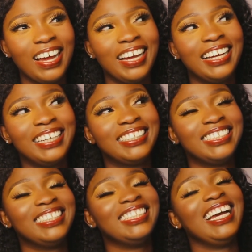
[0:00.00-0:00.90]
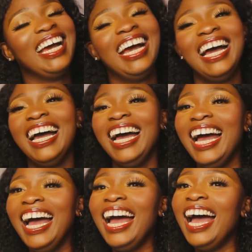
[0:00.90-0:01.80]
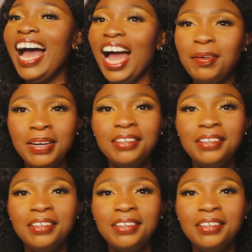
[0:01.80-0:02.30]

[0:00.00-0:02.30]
and I'm